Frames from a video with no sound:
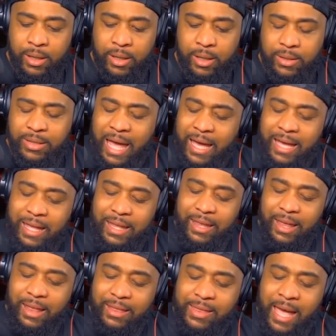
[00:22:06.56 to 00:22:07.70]
they
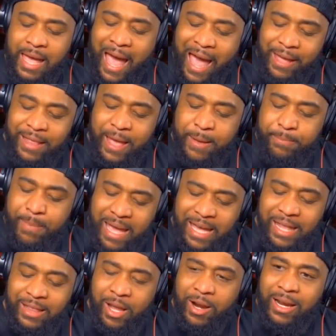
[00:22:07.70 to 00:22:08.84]
make
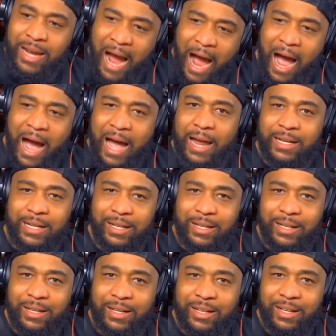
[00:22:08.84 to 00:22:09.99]
it their god.
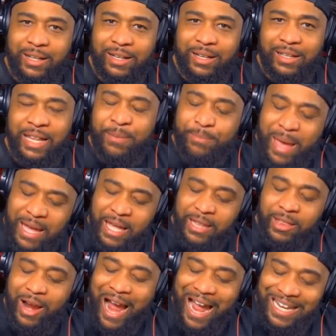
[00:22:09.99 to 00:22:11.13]
They make it
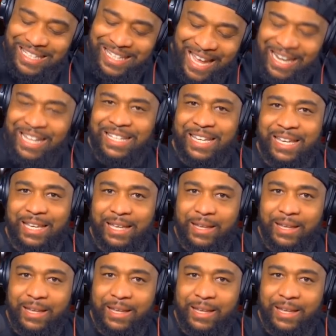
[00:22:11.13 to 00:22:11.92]
their identity.